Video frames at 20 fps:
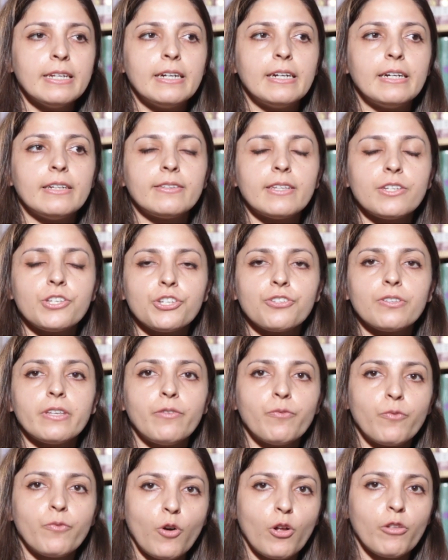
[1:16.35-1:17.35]
uh, such as
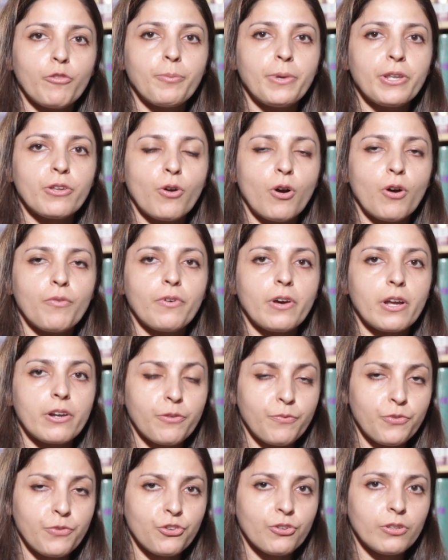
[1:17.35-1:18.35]
involvement of
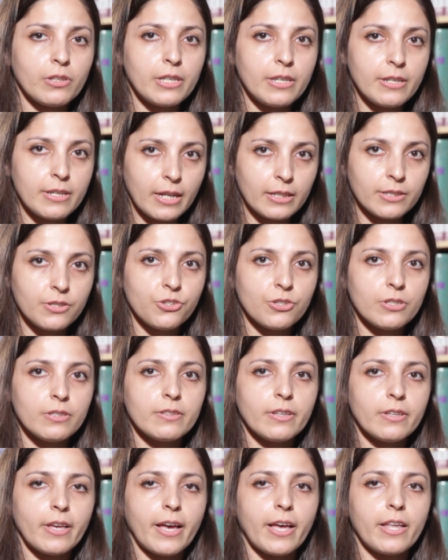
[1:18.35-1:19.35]
artificial
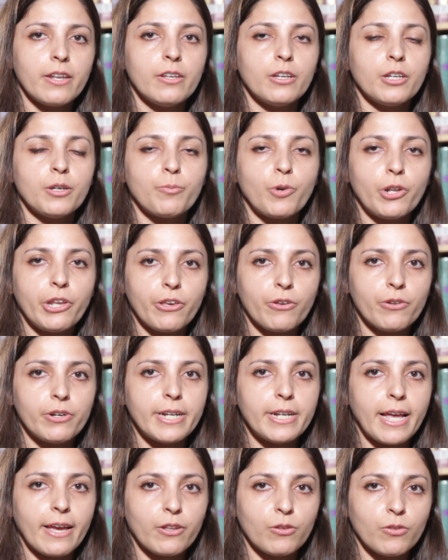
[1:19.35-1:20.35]
intelligence and
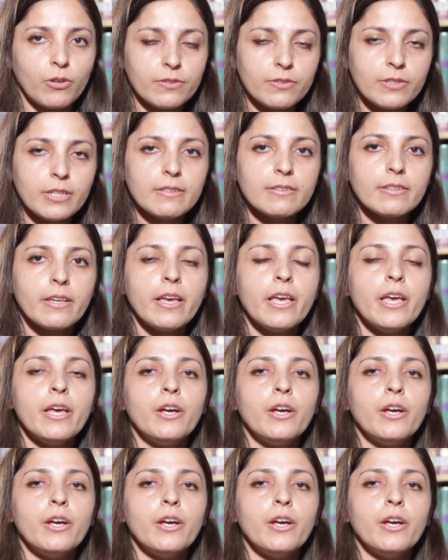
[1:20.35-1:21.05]
molecular diagnostics.